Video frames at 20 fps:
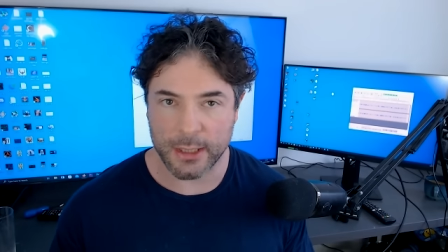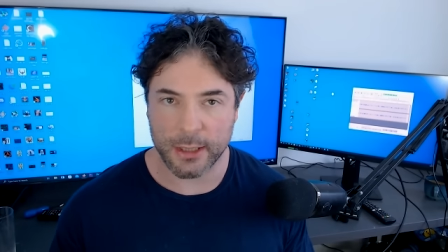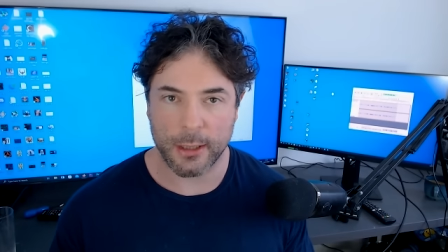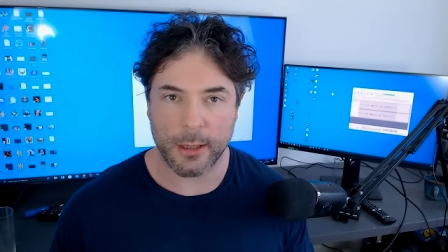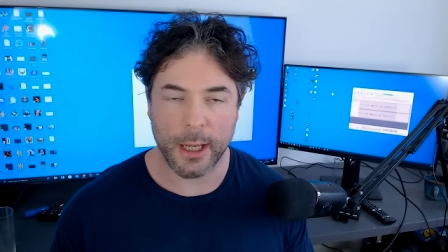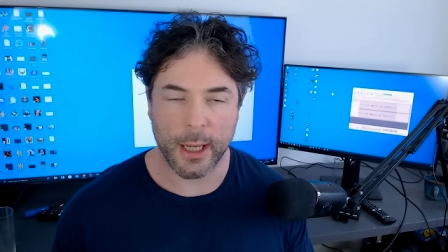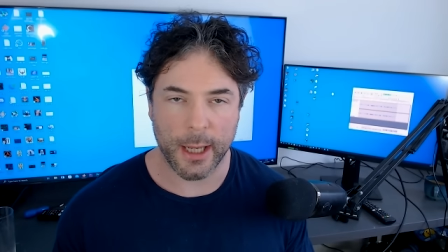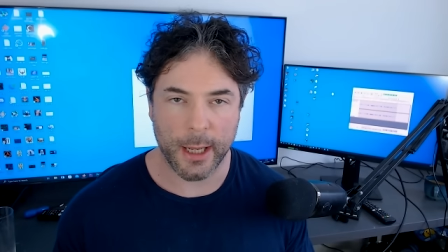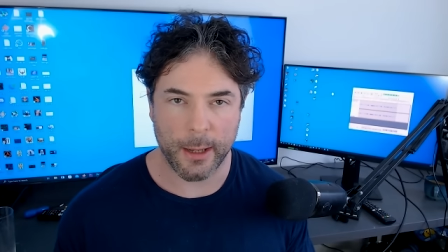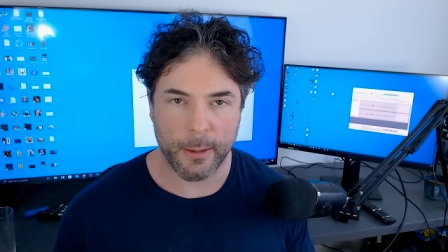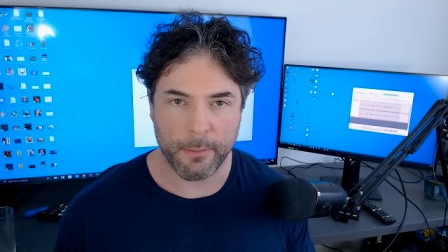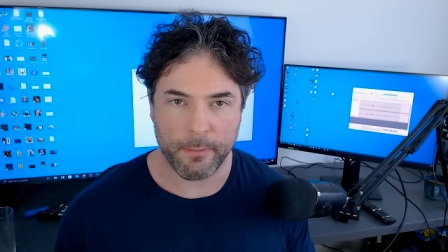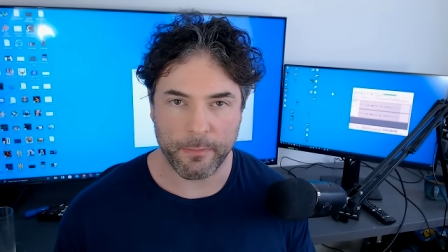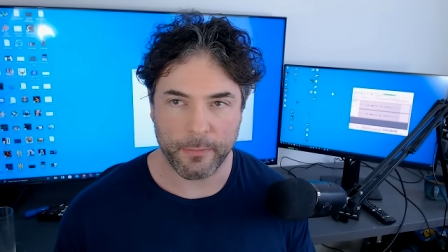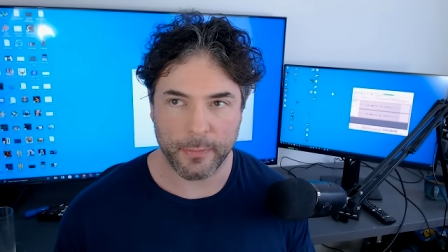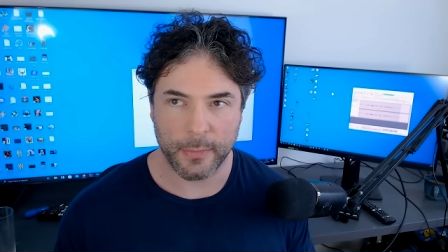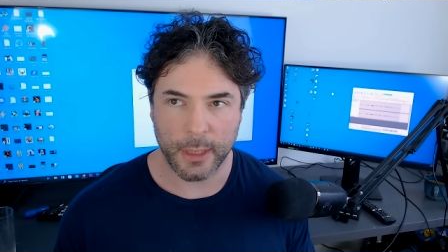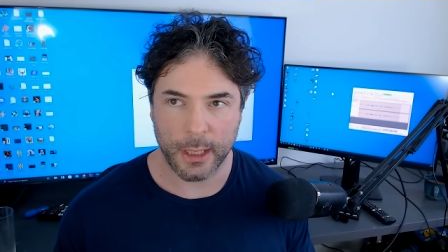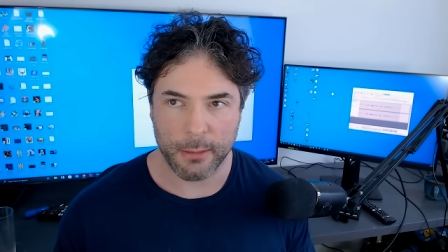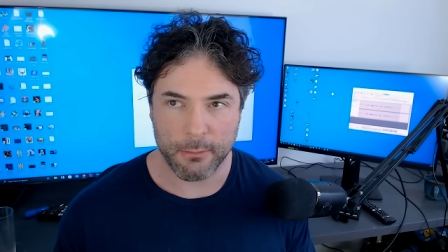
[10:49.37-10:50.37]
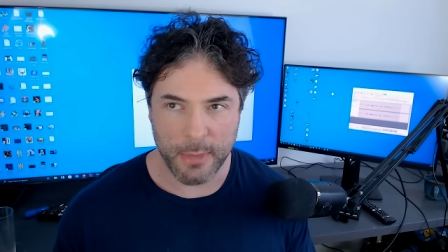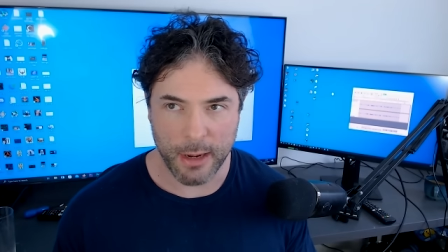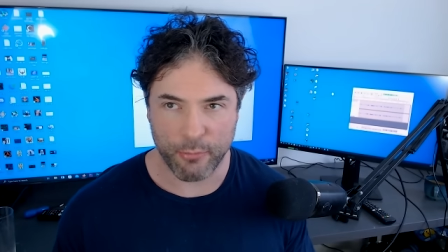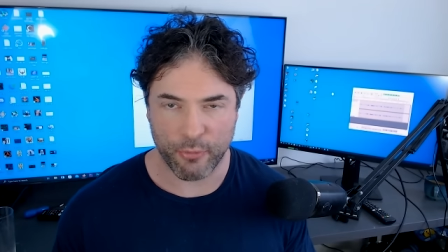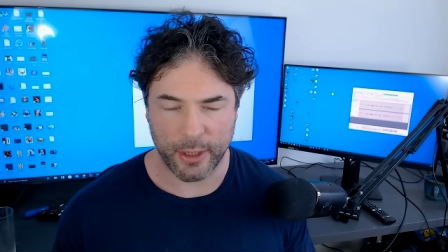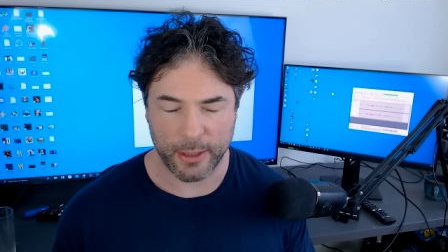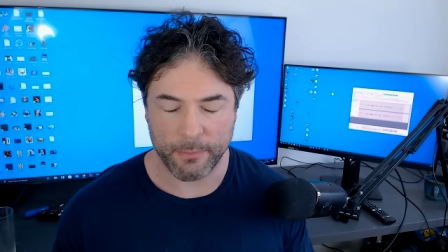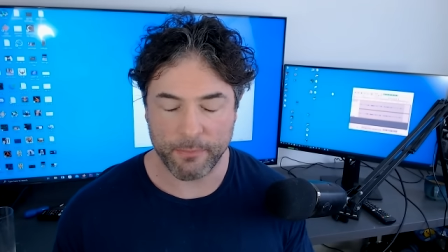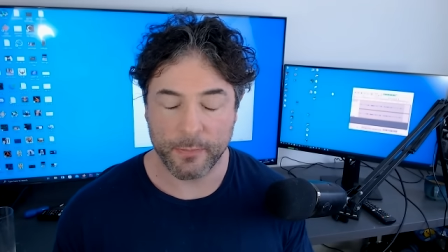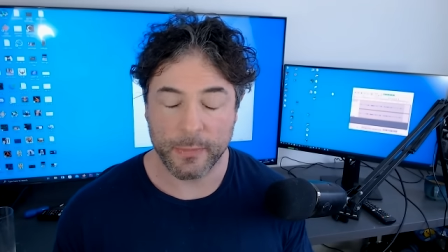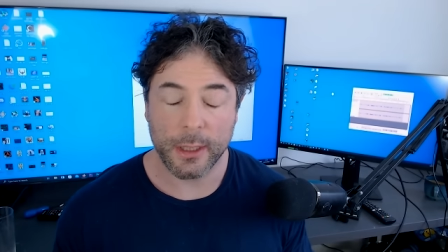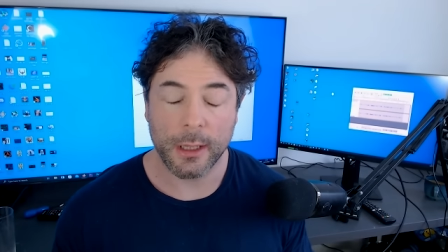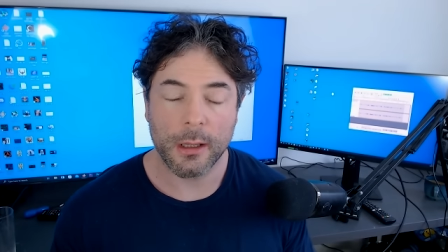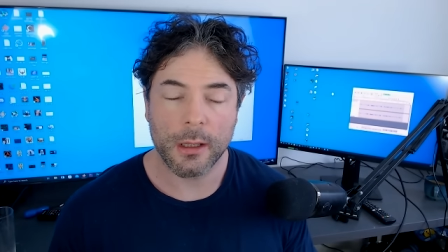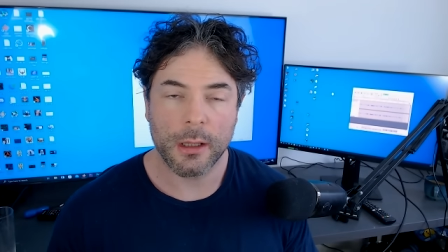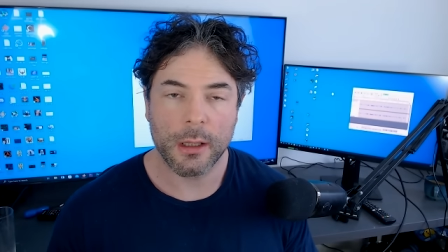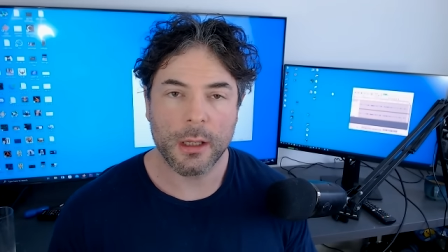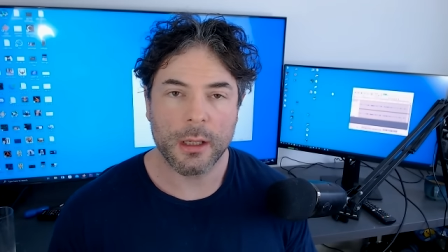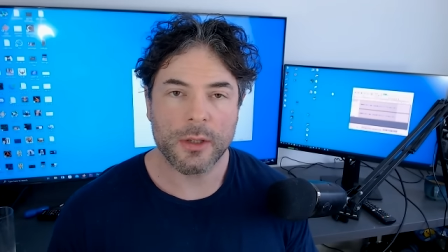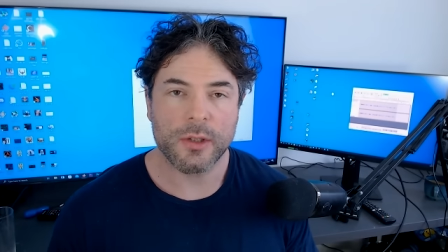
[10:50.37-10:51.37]
um, memory.
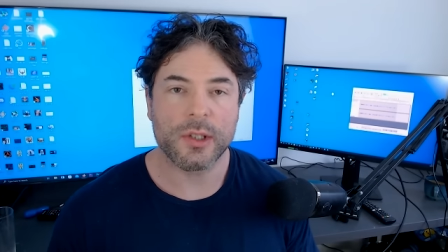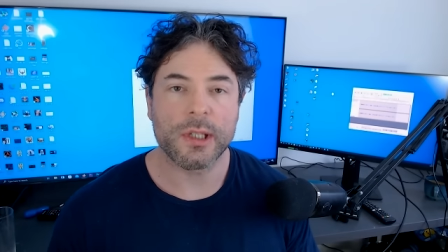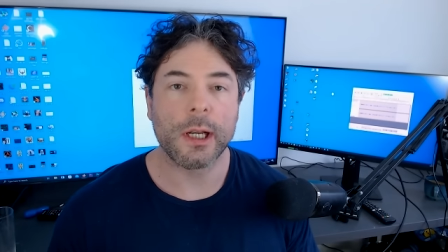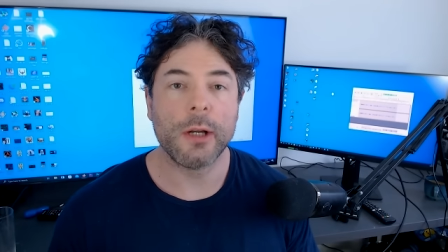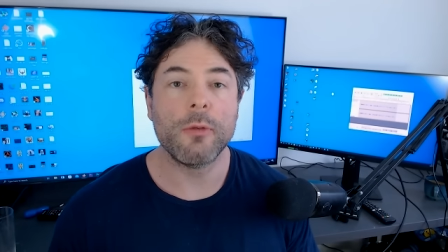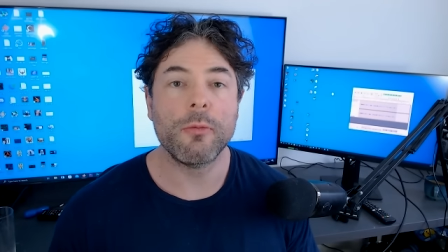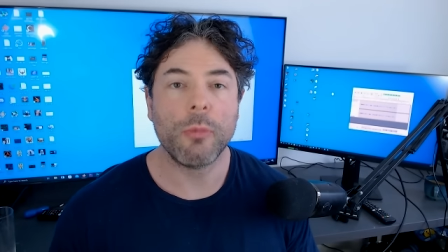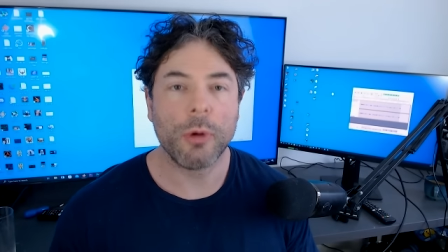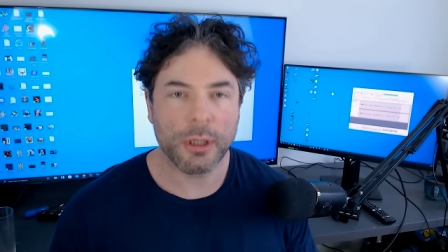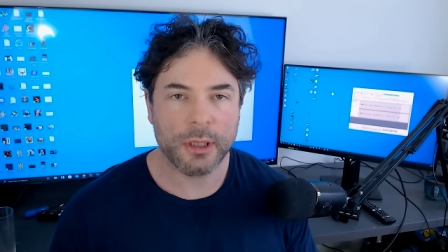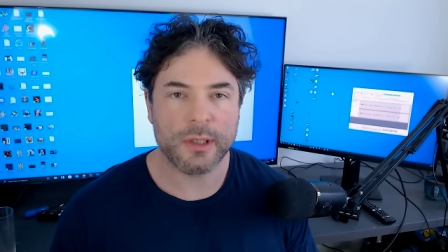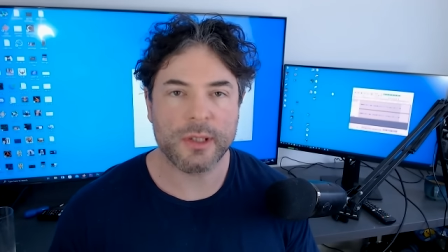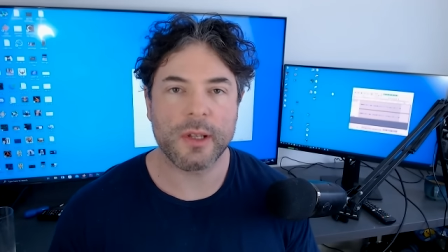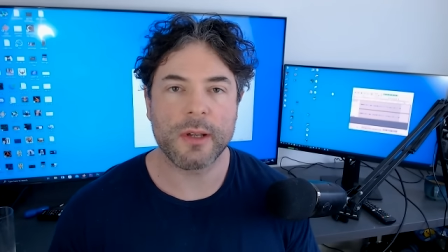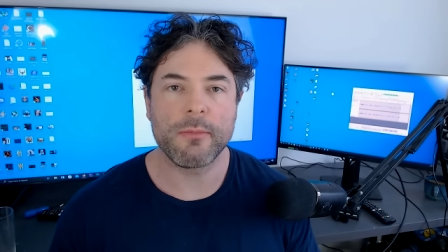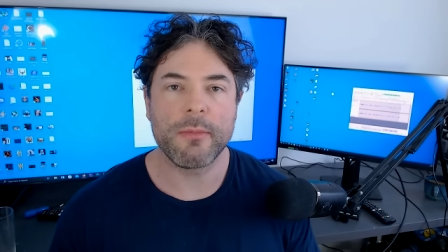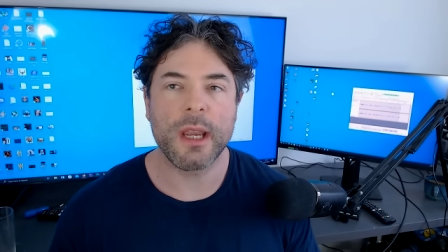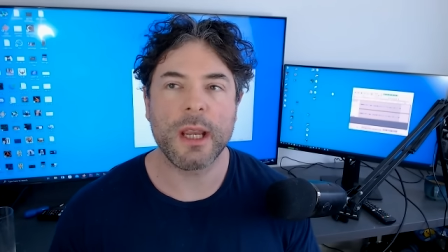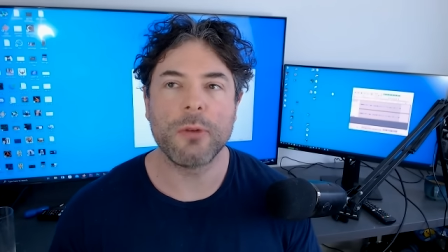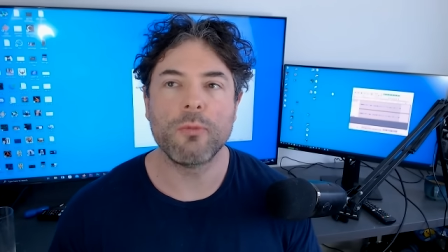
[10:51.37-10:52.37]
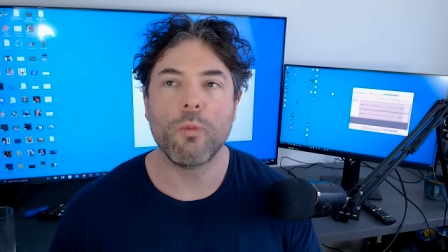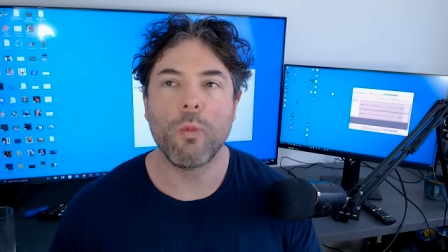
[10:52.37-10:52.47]
So what does that mean?